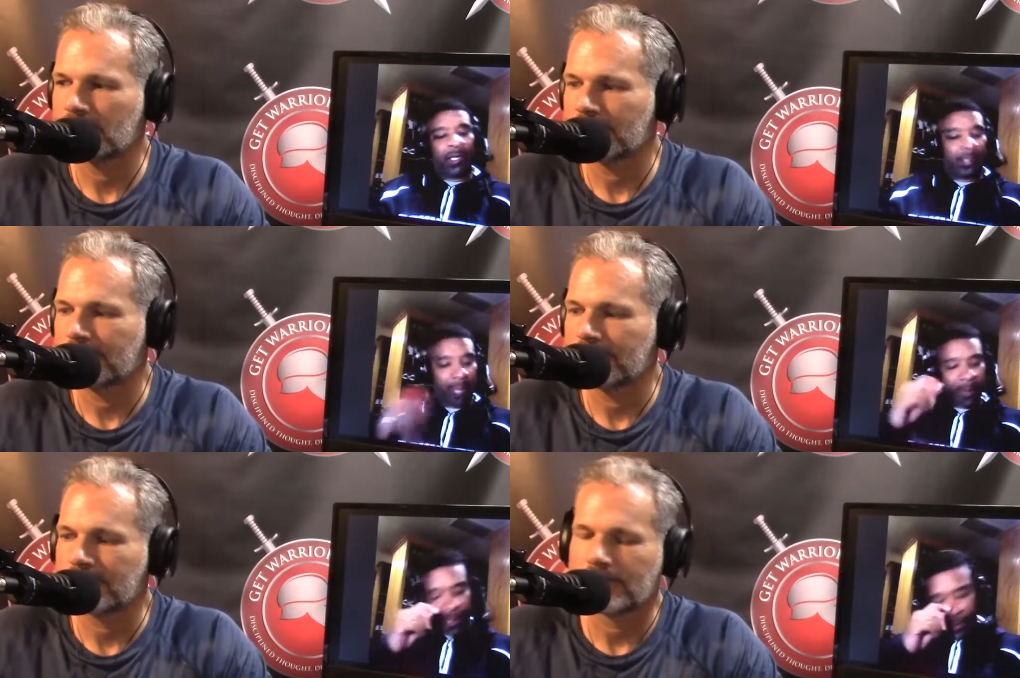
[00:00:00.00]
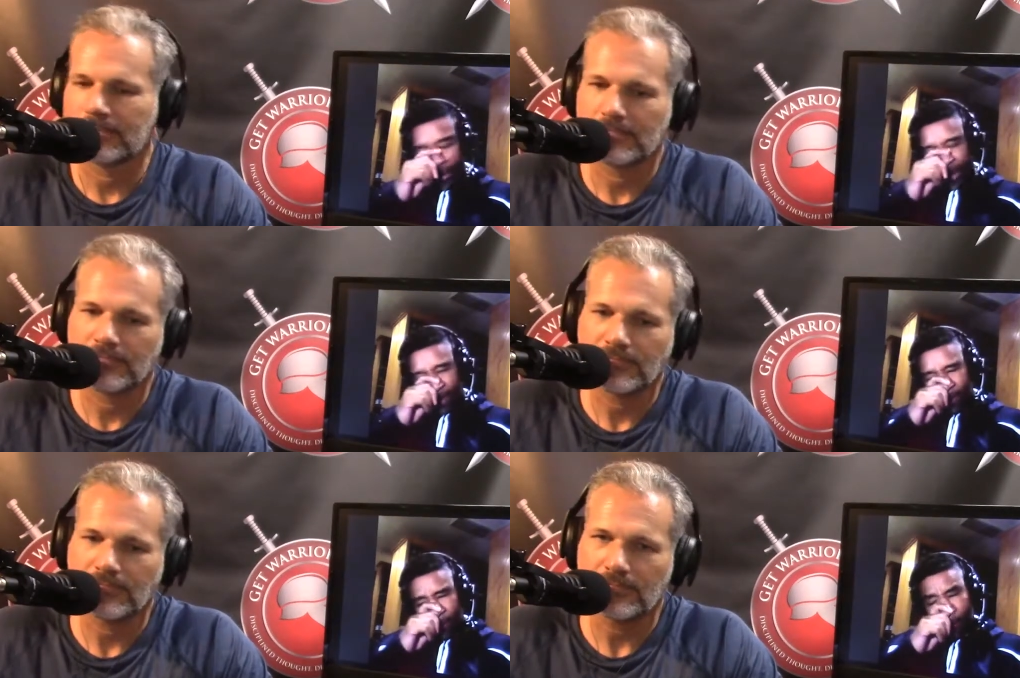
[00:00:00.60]
Speaker 1: is not?
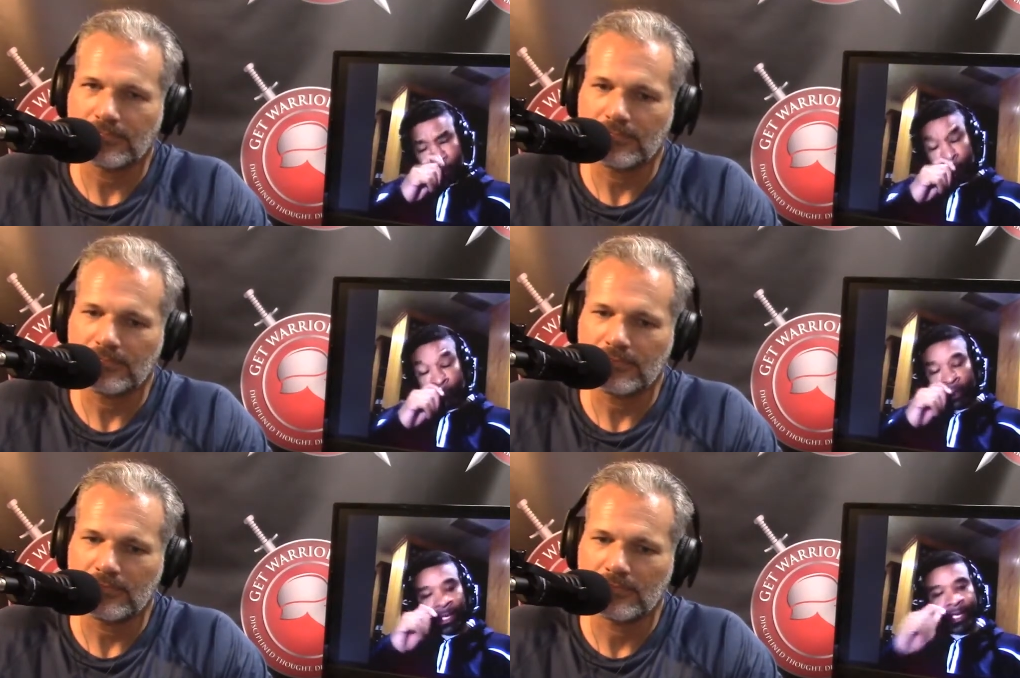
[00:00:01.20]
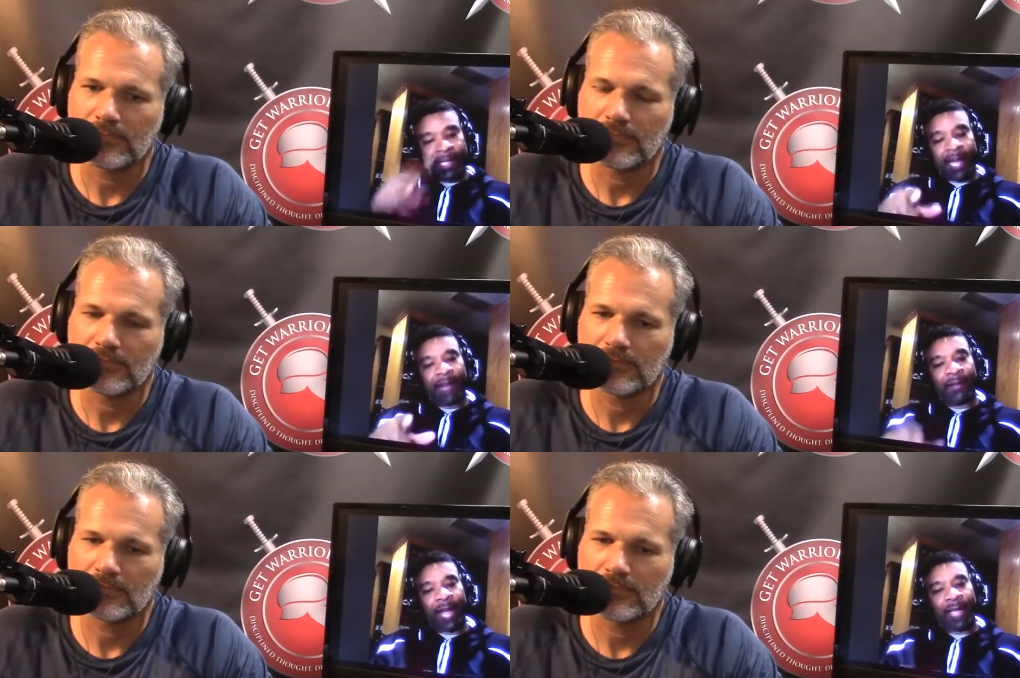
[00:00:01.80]
He's not even nice
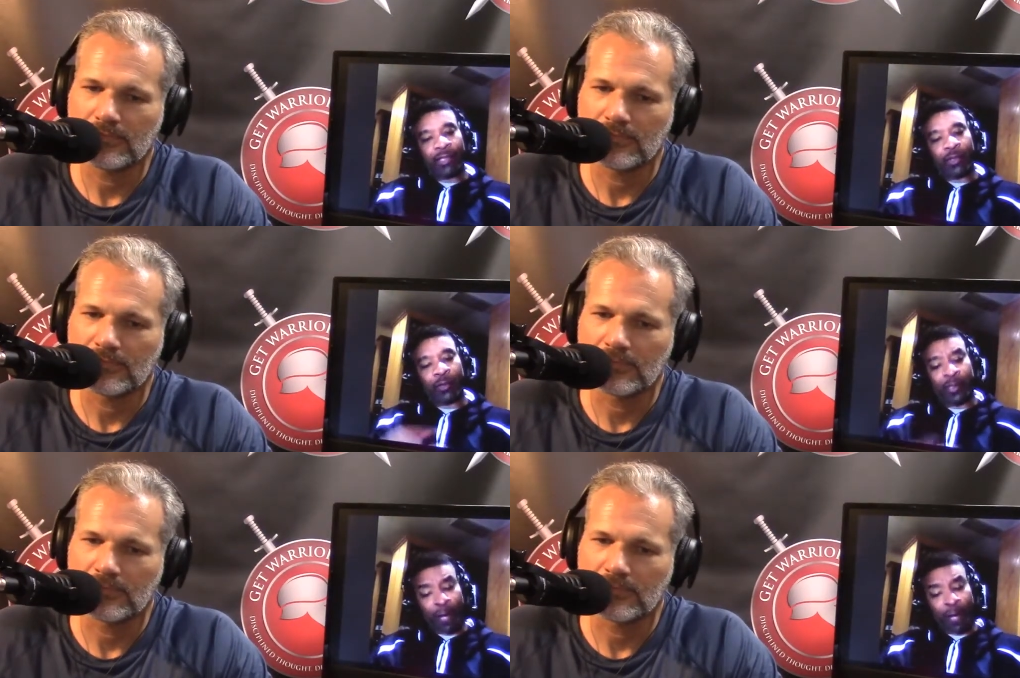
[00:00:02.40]
to himself.